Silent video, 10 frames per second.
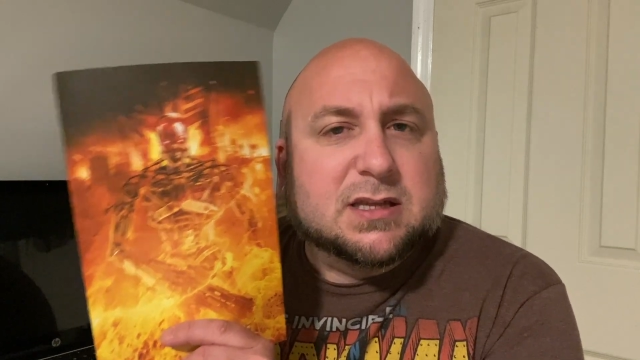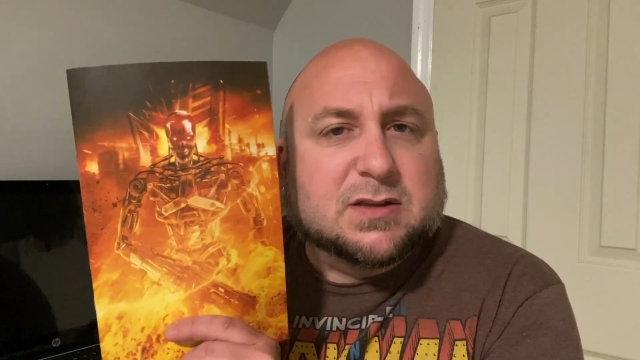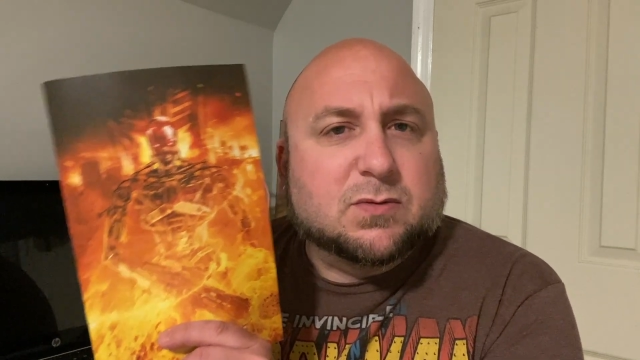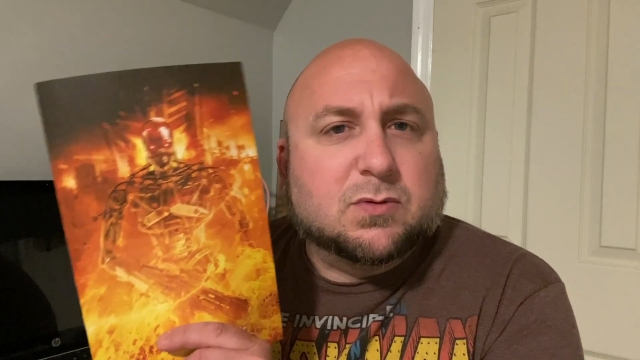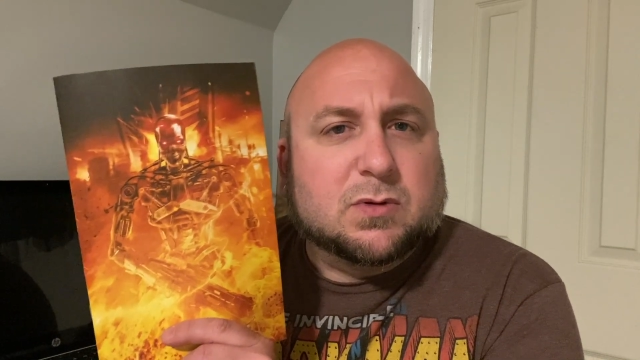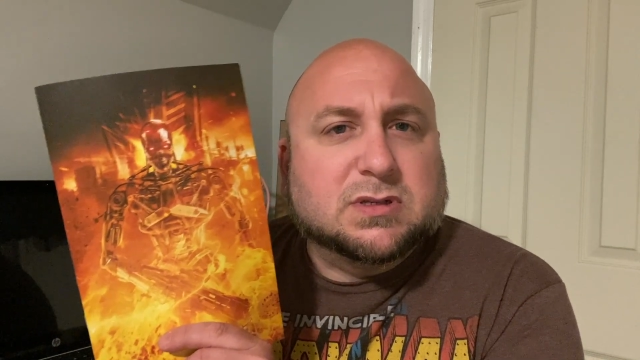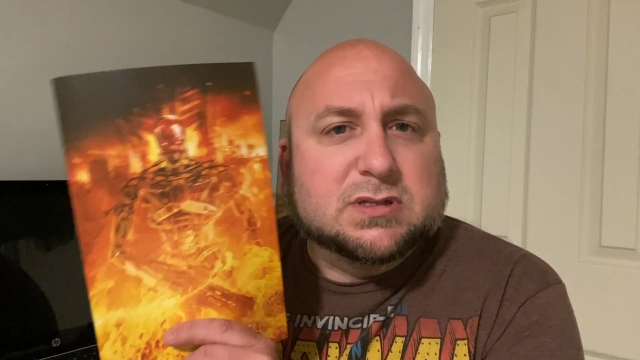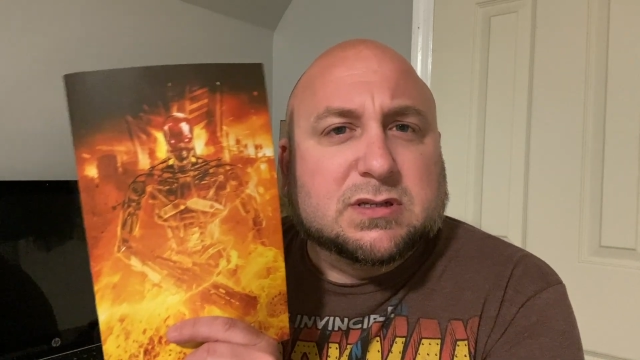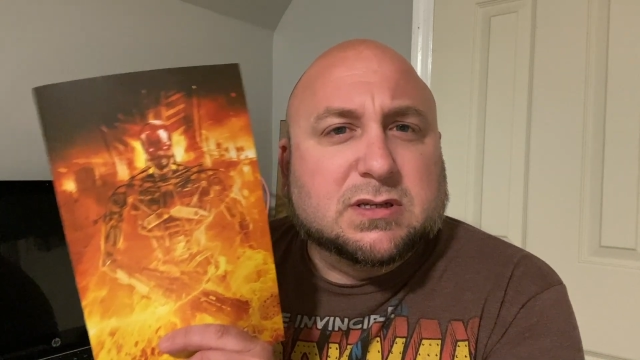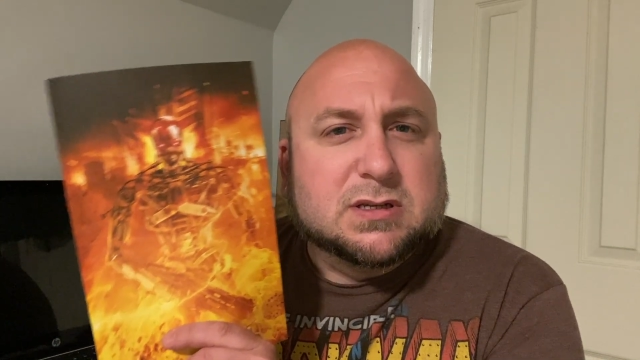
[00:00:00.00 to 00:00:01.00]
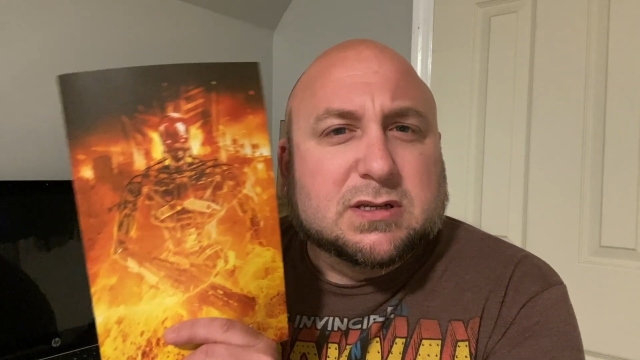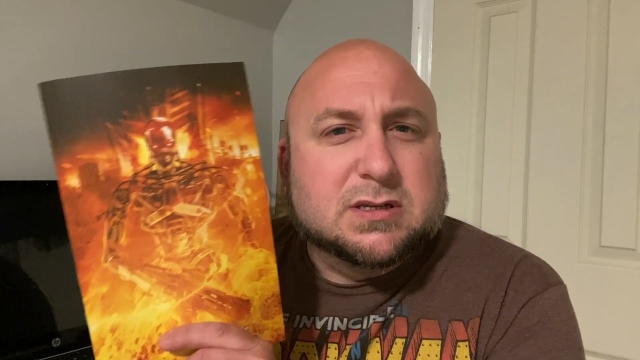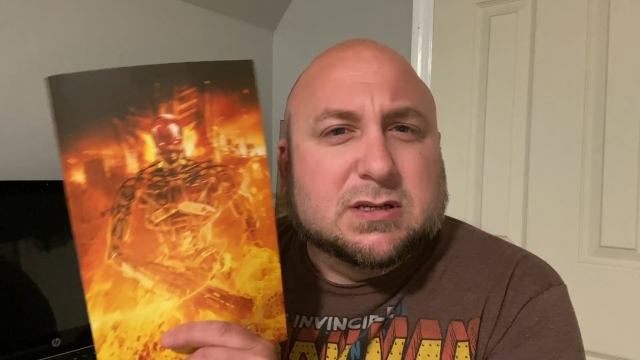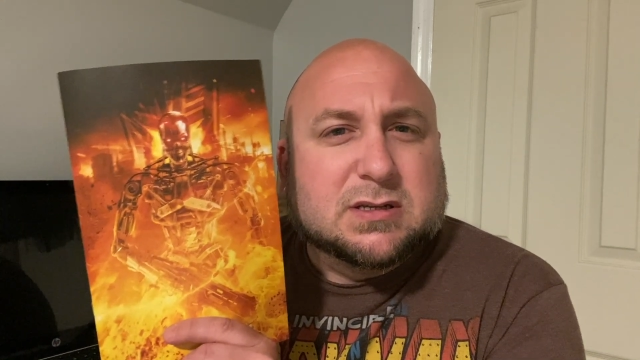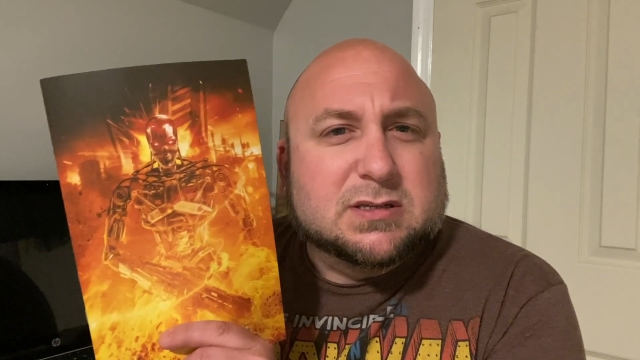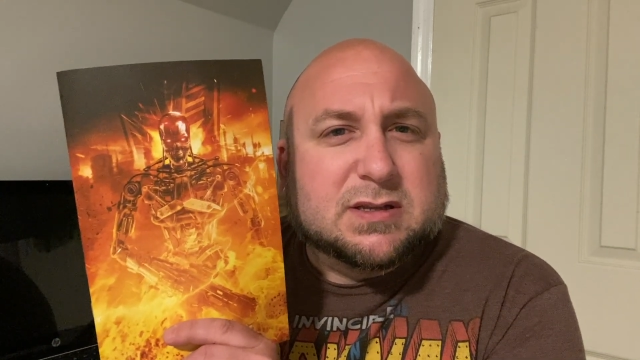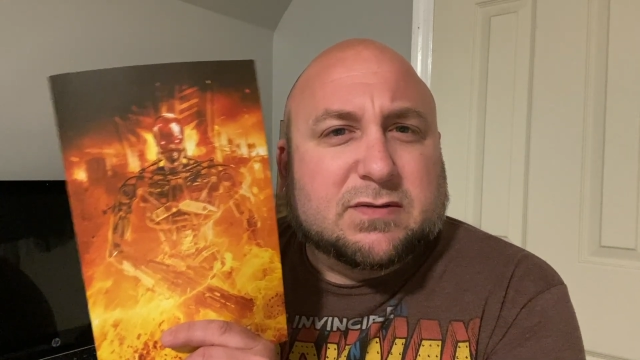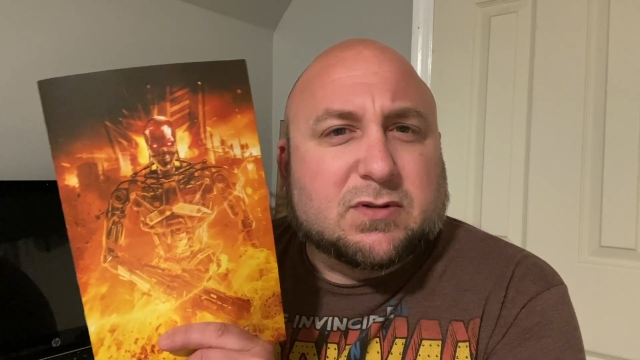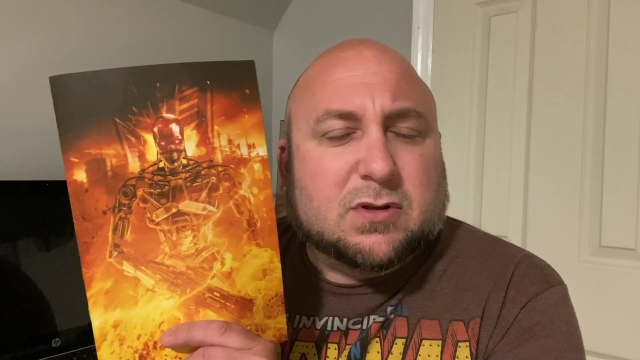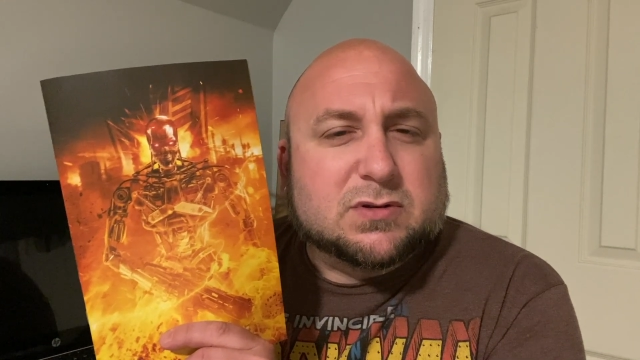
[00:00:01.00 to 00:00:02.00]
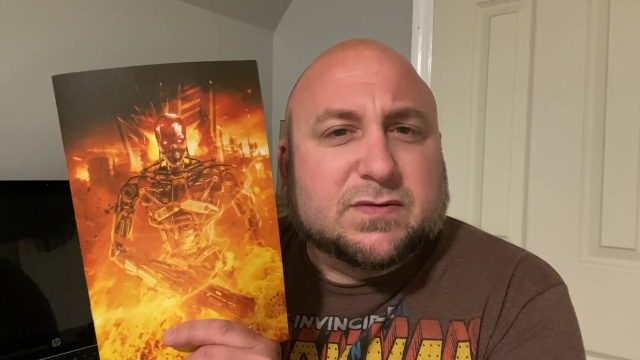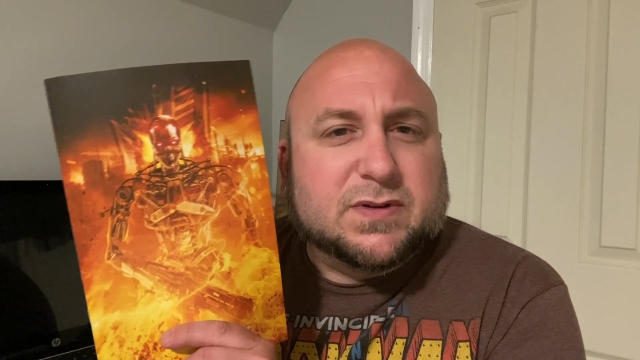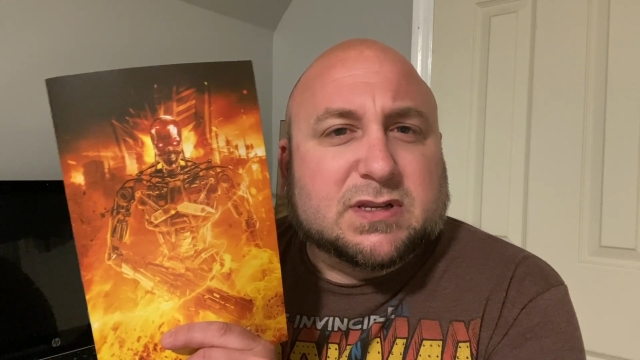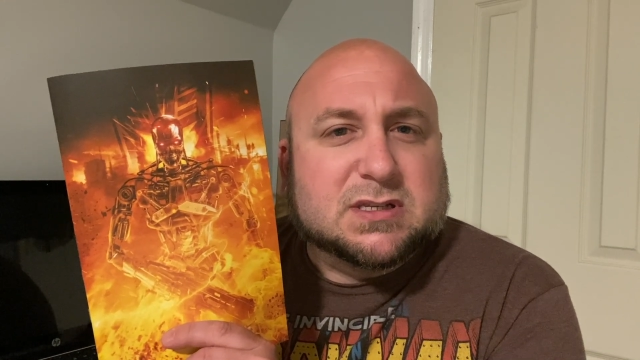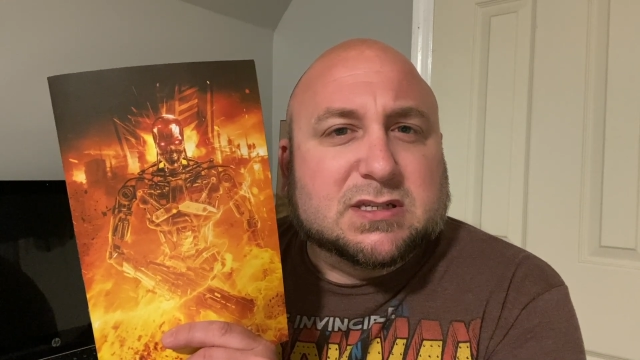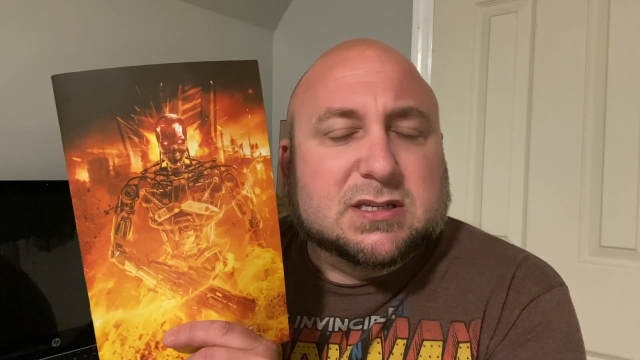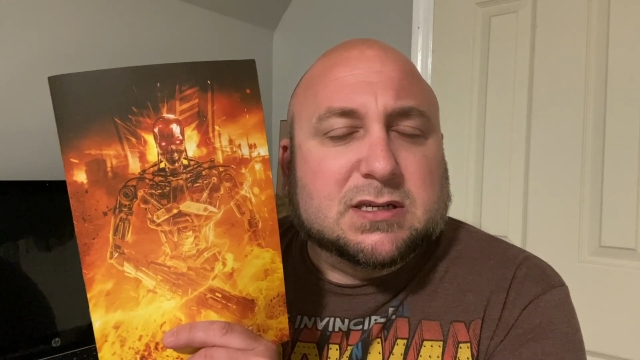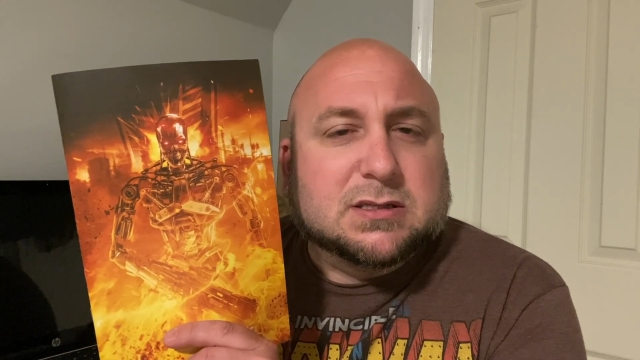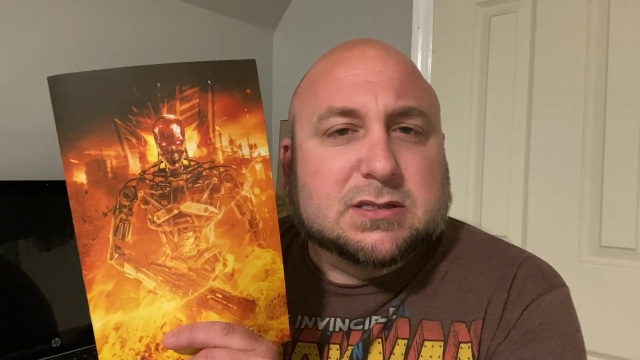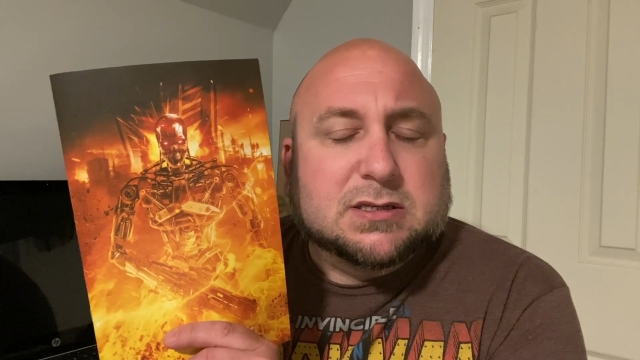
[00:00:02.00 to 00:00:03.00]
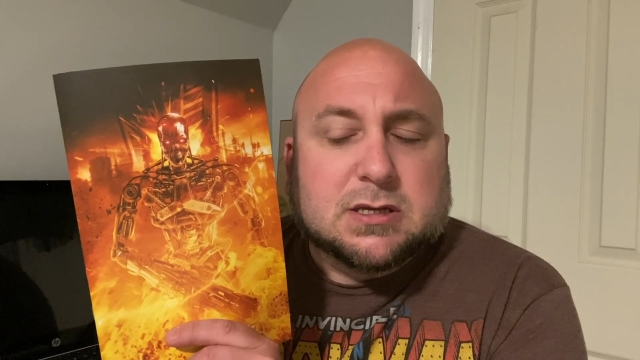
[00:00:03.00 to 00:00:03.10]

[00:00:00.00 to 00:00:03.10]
That's what it was. Seven dollars and fifty-six cents.